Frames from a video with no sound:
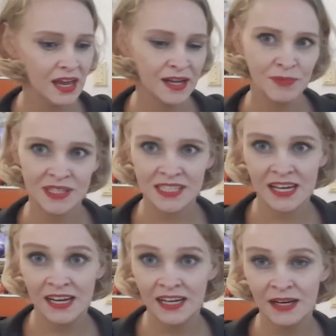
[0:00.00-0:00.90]
And you might
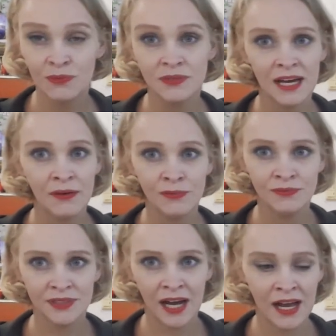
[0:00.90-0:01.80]
say, that
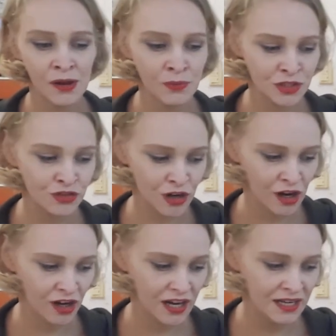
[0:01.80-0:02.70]
guy was
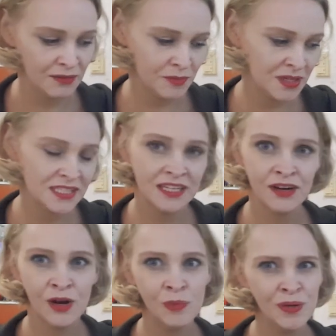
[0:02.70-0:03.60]
drunk. And you might say,
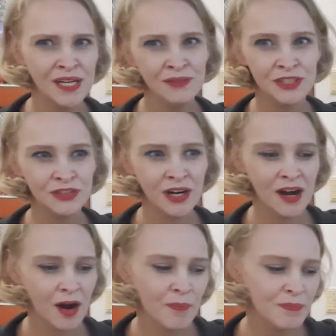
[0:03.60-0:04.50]
oh, but he was
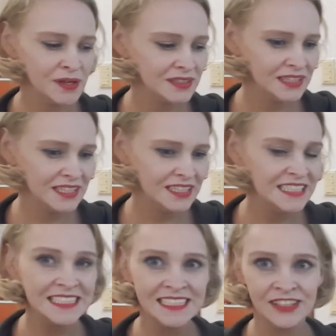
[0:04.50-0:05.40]
drunk. But
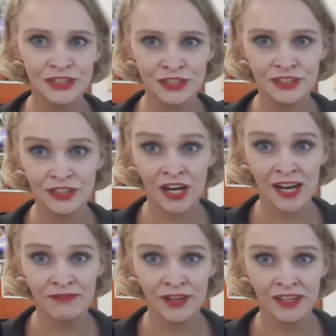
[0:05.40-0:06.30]
he still should not
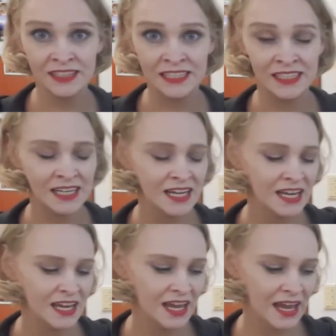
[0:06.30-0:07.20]
have done it.
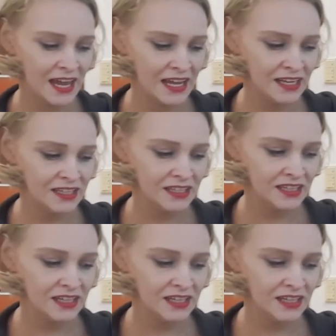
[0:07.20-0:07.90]
And